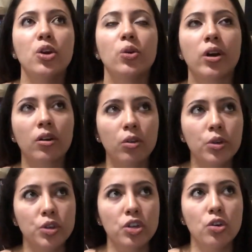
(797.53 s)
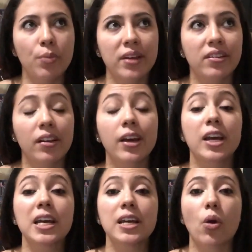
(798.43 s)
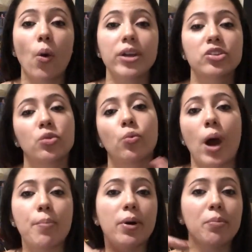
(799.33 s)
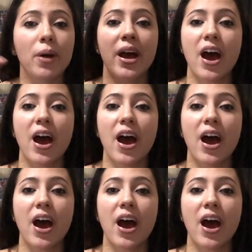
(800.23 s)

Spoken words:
Your conclusion, you're basically going to wrap up